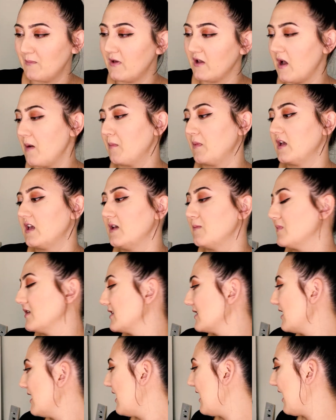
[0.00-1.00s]
I'm like, I'm gonna keep
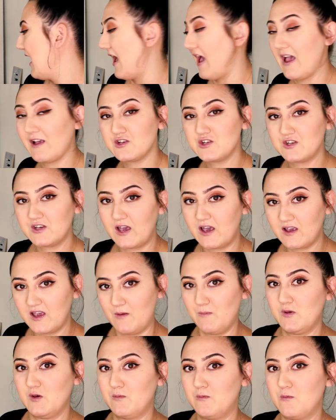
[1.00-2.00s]
this. Actually, I
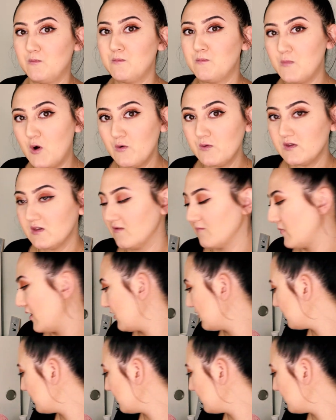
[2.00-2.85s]
kept most of my